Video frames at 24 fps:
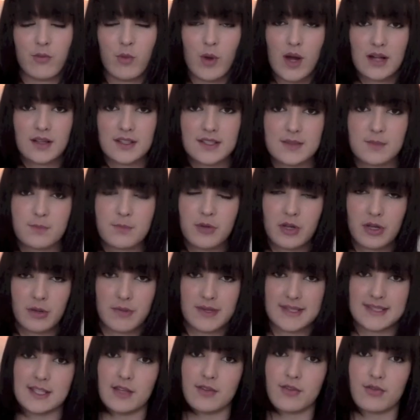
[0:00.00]
whilst putting
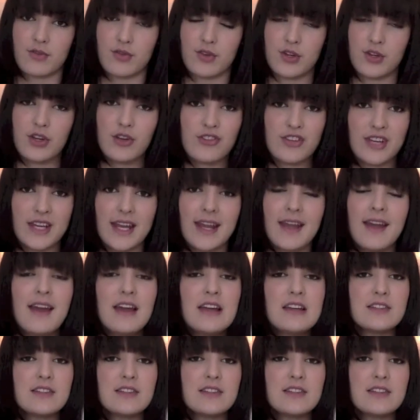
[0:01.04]
myself through uni.